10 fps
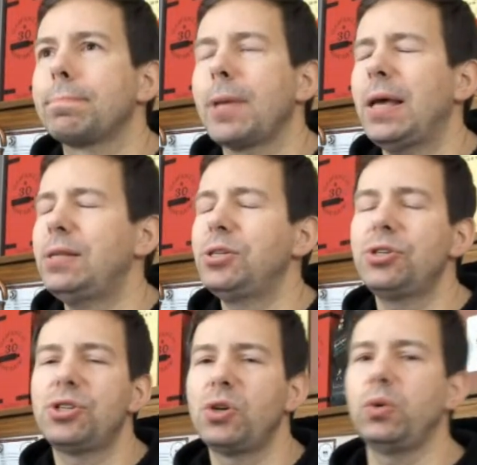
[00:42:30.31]
it's
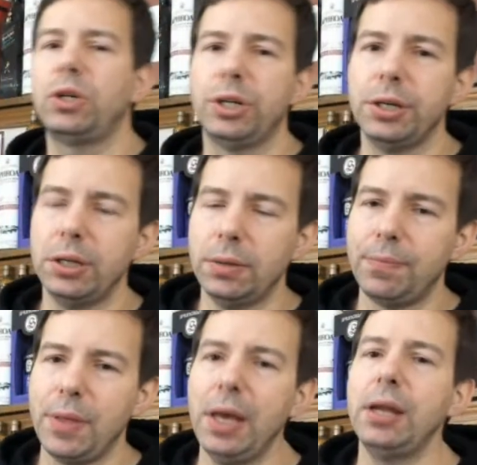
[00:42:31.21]
just so good.
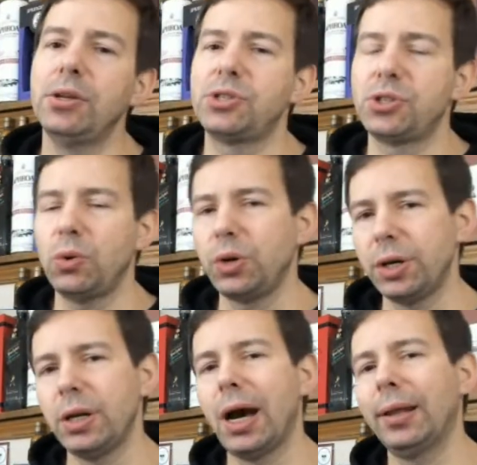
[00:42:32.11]
It is so
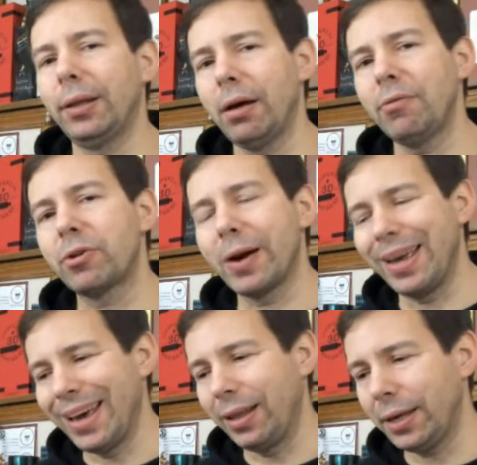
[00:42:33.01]
good. I love
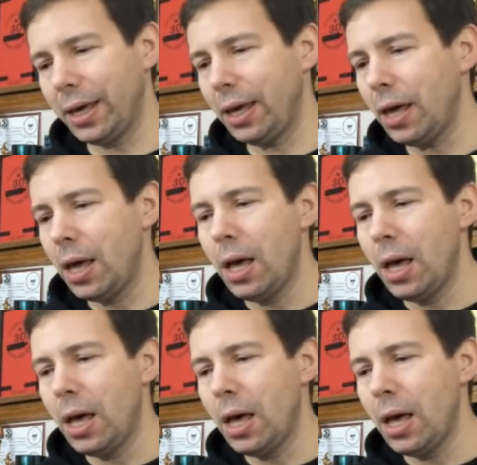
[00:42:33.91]
Craigellachie.